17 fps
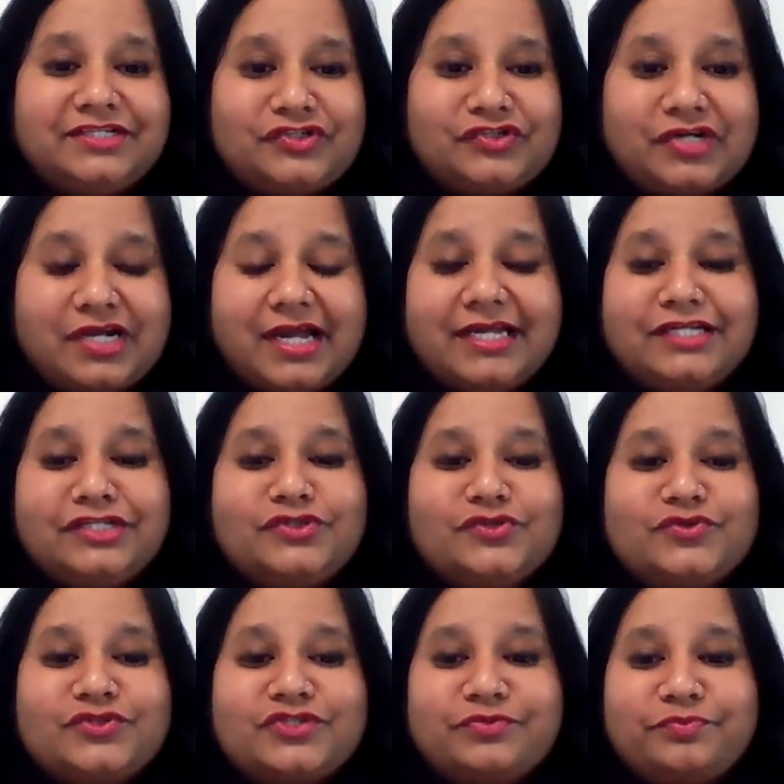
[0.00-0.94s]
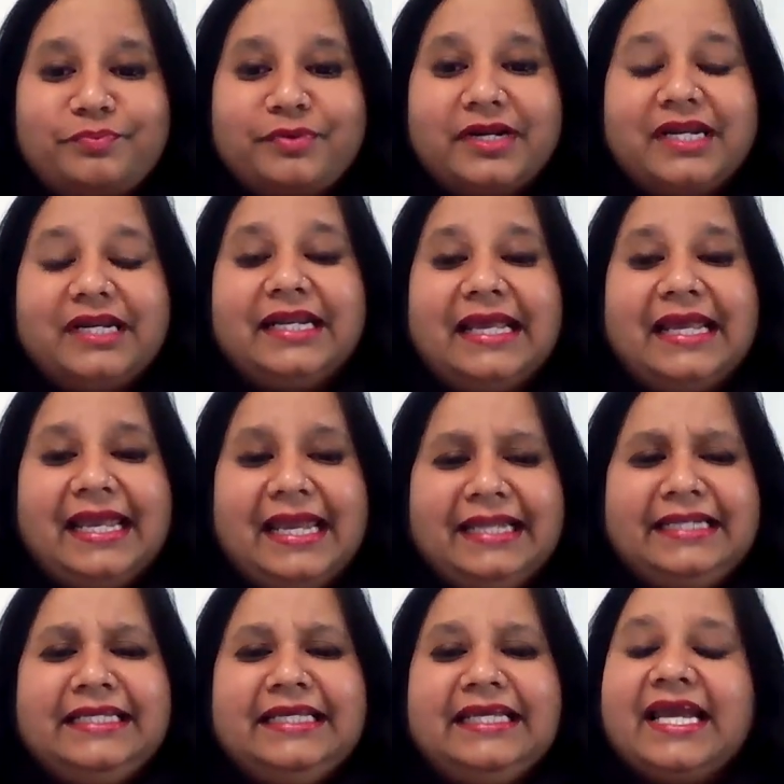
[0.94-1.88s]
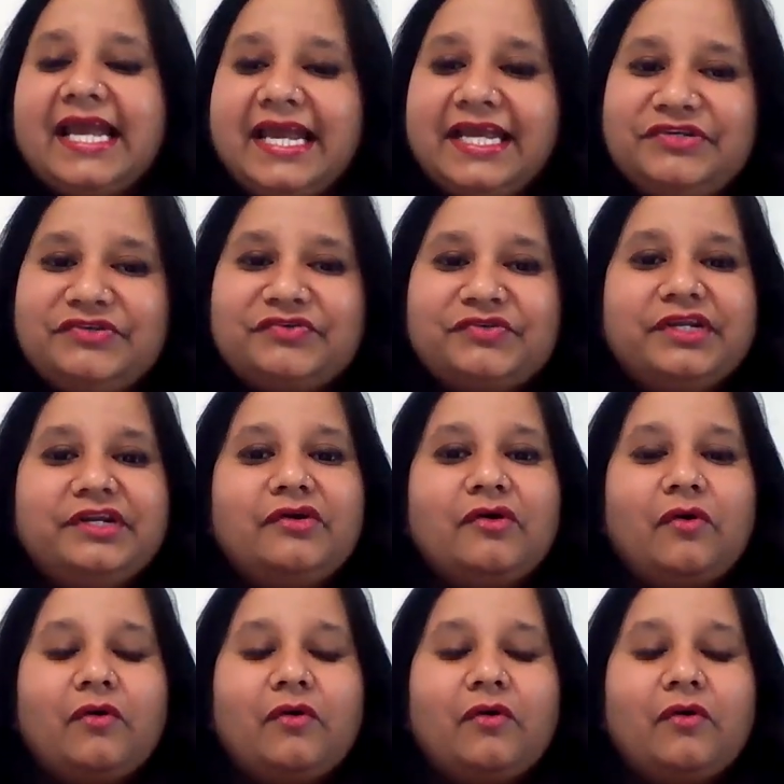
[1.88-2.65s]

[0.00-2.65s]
trying to spread any hatred